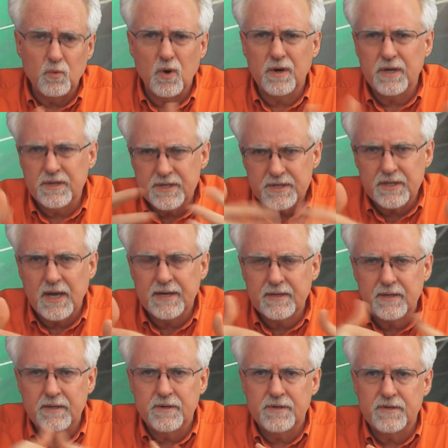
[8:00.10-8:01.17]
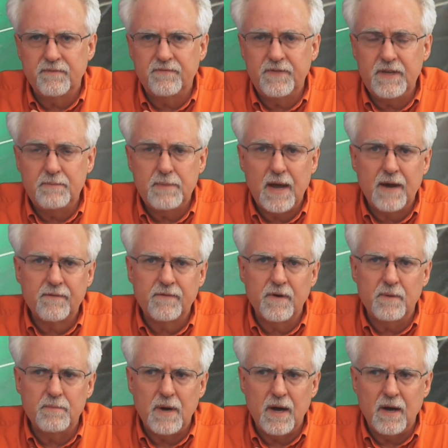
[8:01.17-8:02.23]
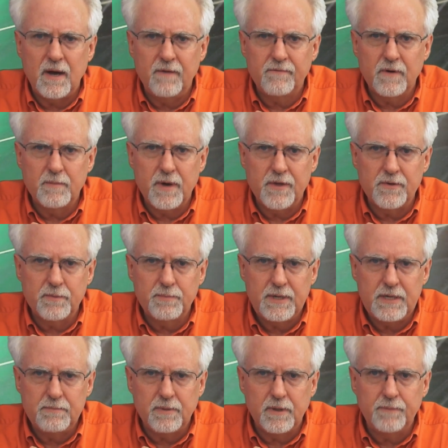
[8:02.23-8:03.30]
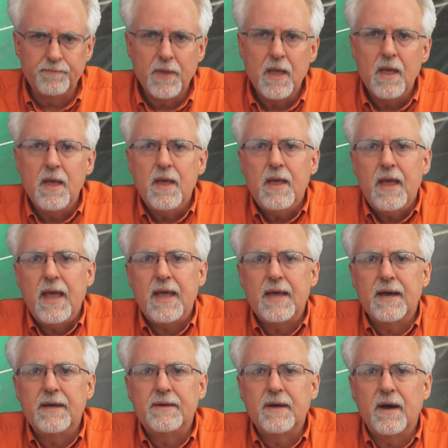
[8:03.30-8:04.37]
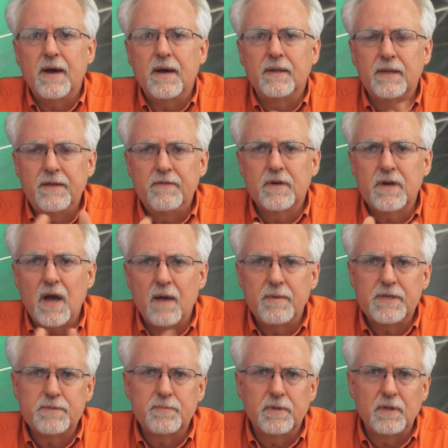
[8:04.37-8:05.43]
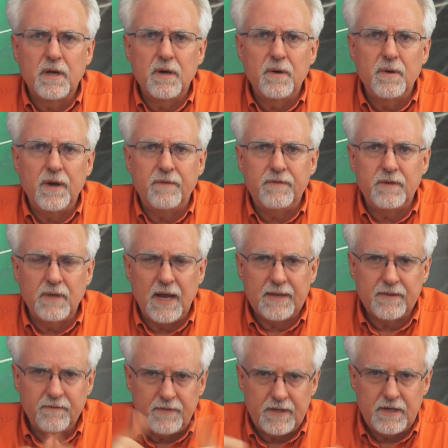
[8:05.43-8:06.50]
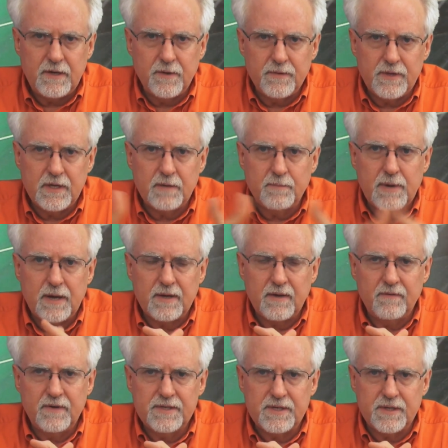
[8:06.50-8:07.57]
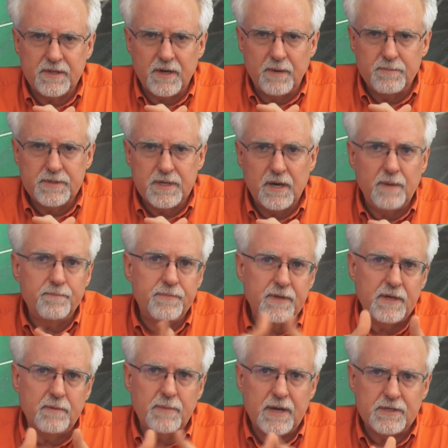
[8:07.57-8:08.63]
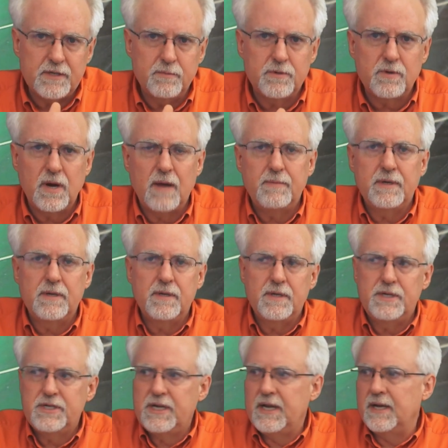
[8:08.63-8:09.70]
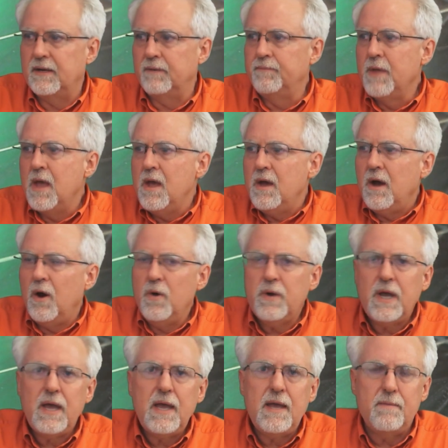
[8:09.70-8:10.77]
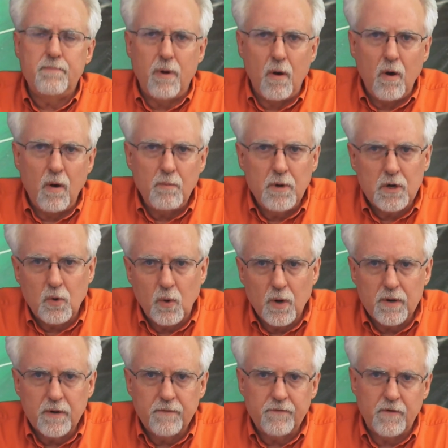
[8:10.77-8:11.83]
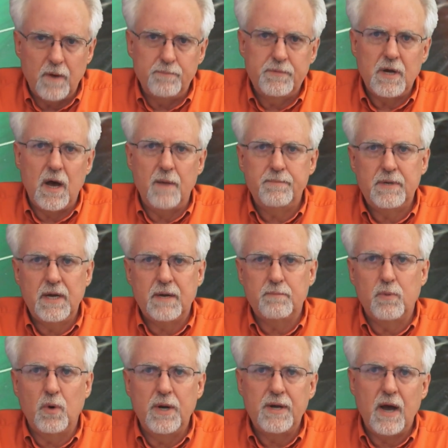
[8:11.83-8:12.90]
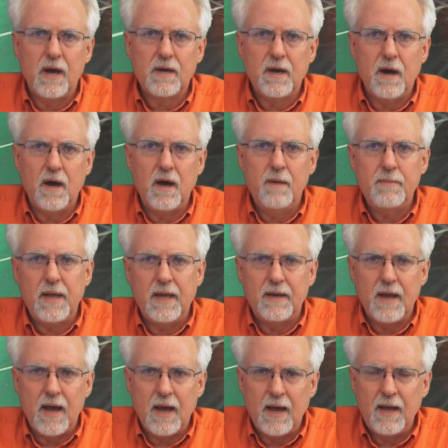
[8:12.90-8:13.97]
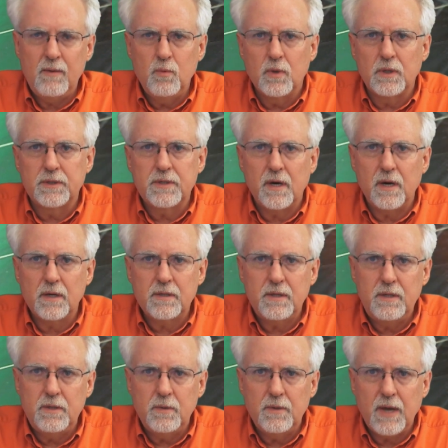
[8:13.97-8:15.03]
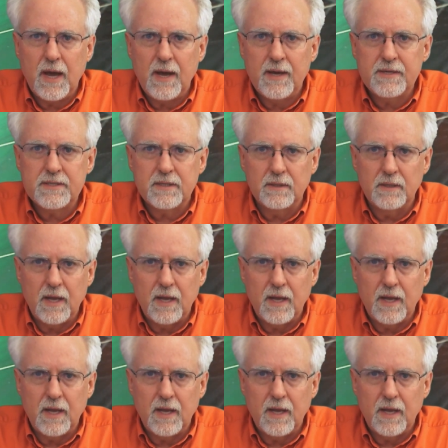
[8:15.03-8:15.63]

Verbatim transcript: been working. Just like to hear some feedback from uh, from other people, and uh, leave your comments below. If you like the video, think about giving us a thumbs up. Think about subscribing to the channel. Okay, Paul McWhorter from TopTechBoy.com, and I will talk to you guys